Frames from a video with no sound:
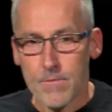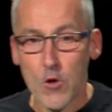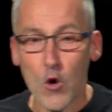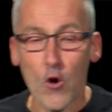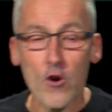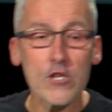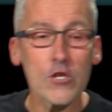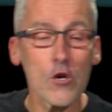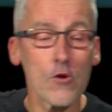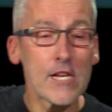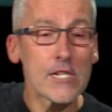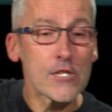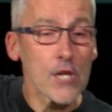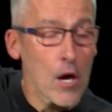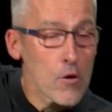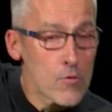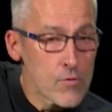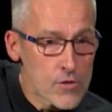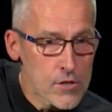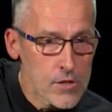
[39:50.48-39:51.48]
God is on His
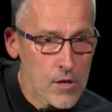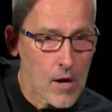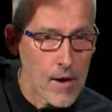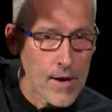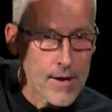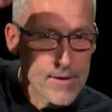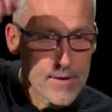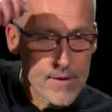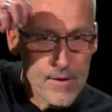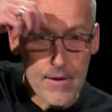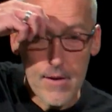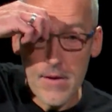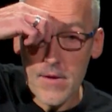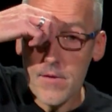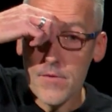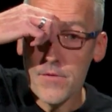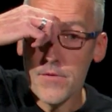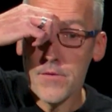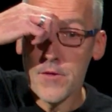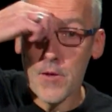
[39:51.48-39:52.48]
own side.
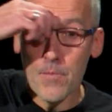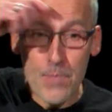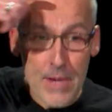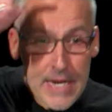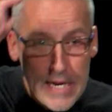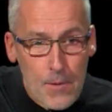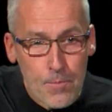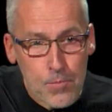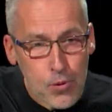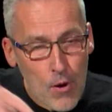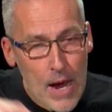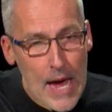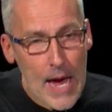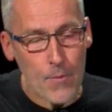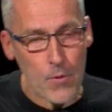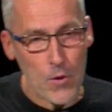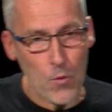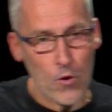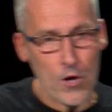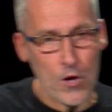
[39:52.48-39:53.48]
The bigger prayer we